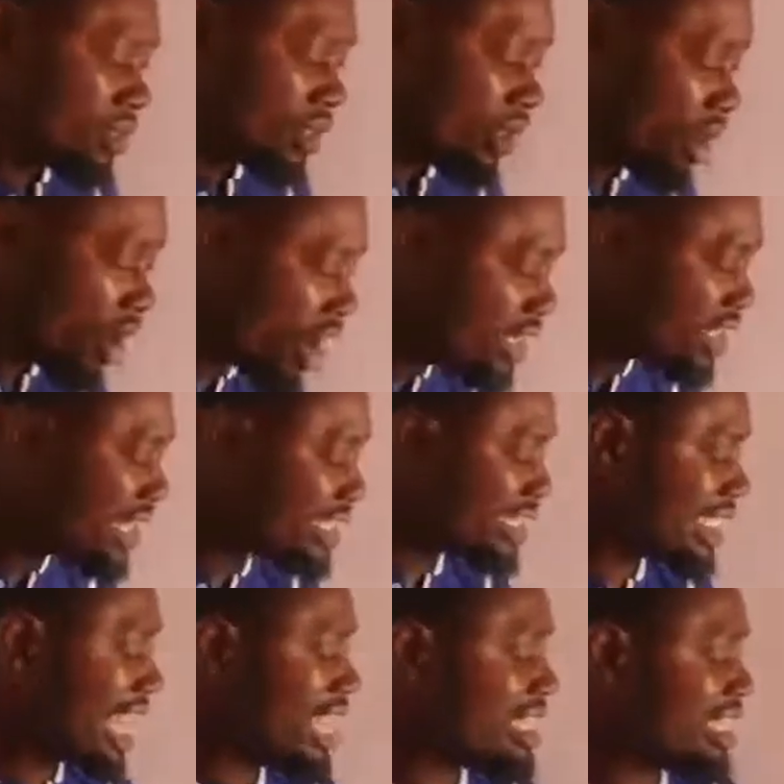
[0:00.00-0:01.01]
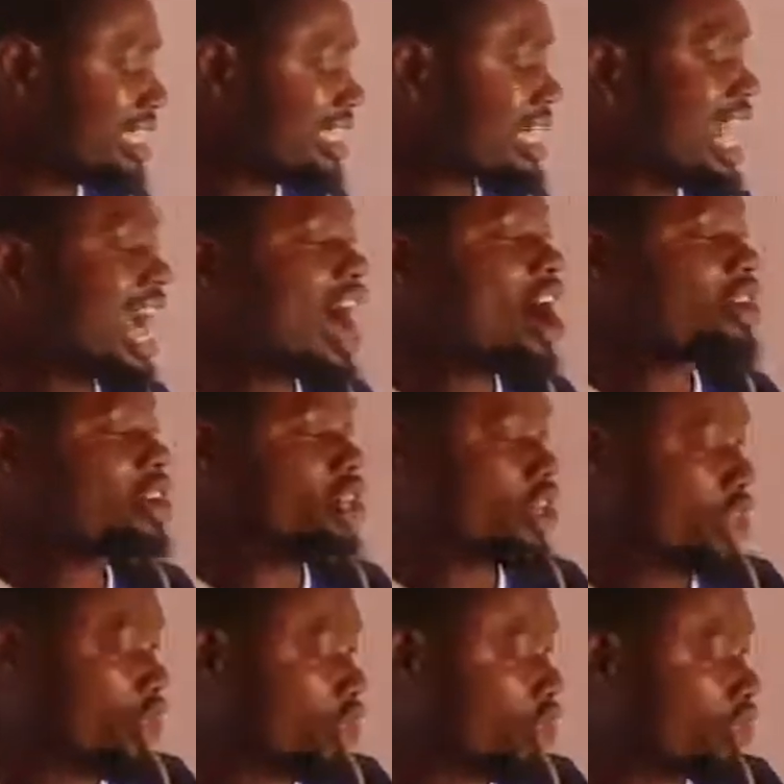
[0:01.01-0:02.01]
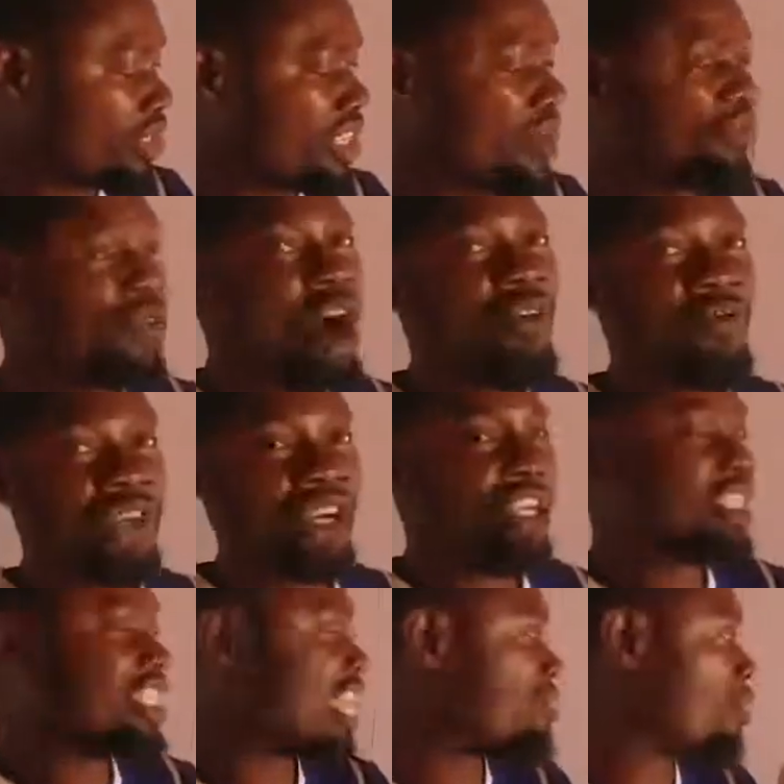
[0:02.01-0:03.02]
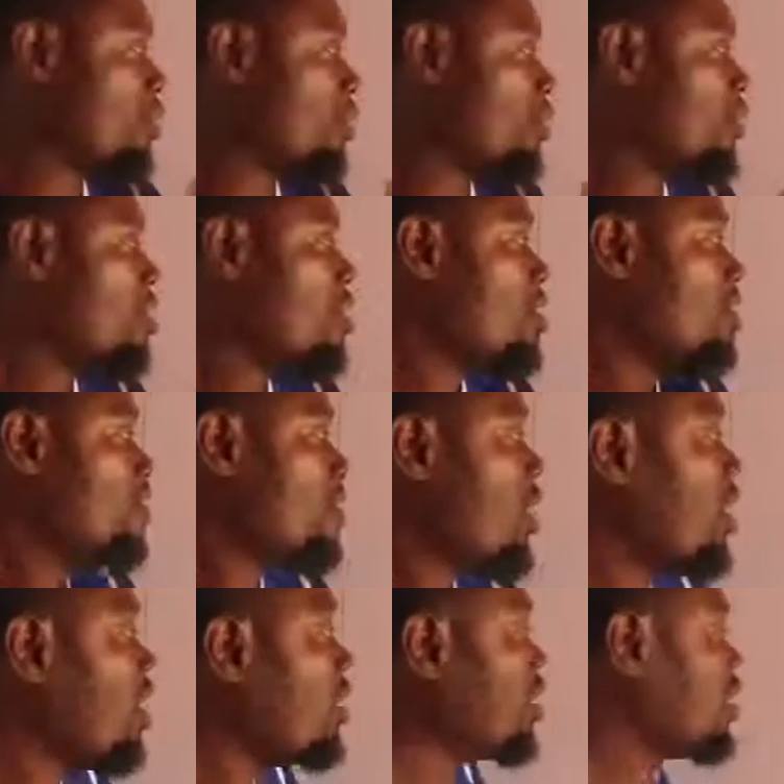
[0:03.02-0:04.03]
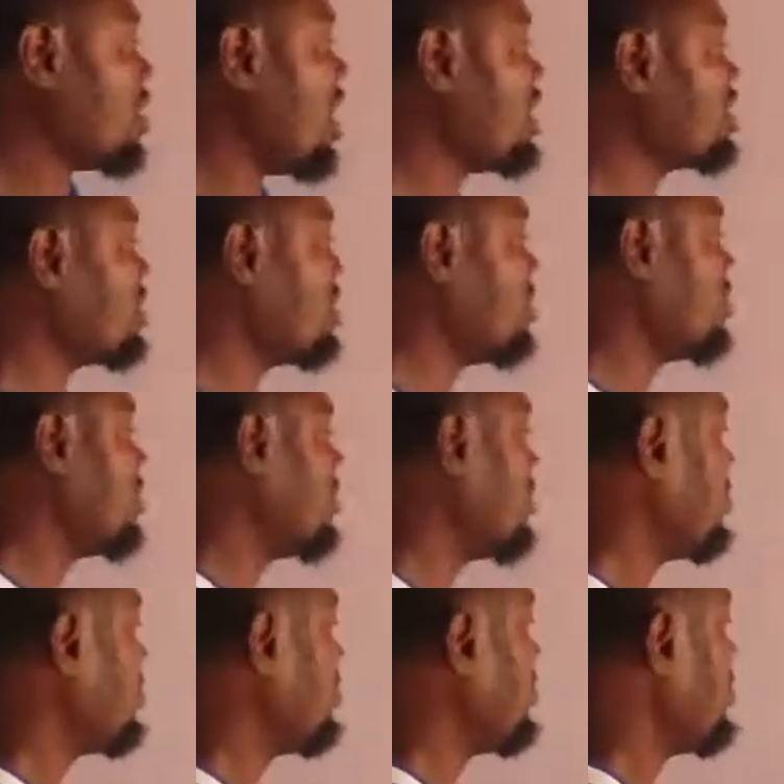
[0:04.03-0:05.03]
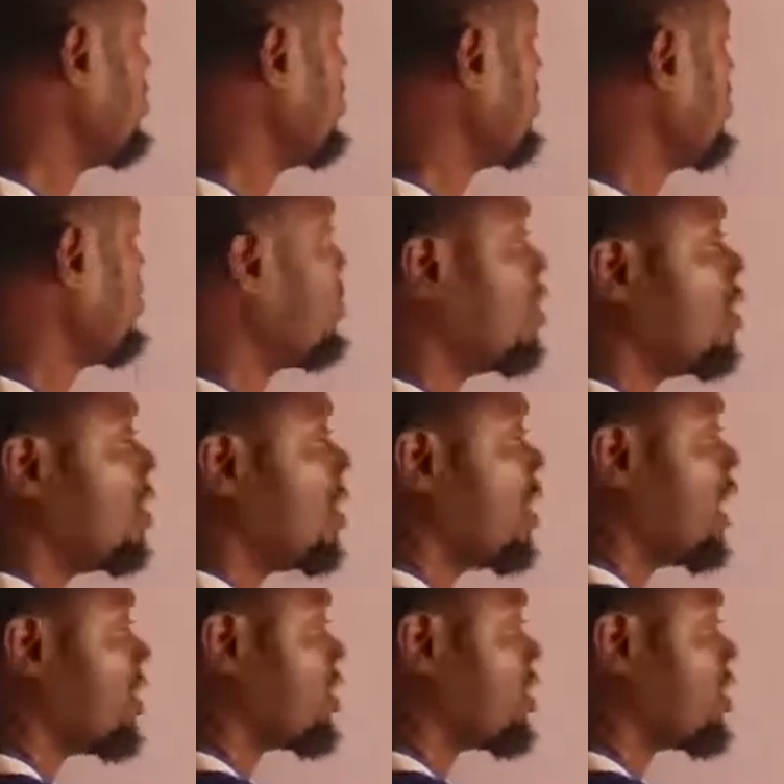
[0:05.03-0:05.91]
understanding how to use the four-figure table for just a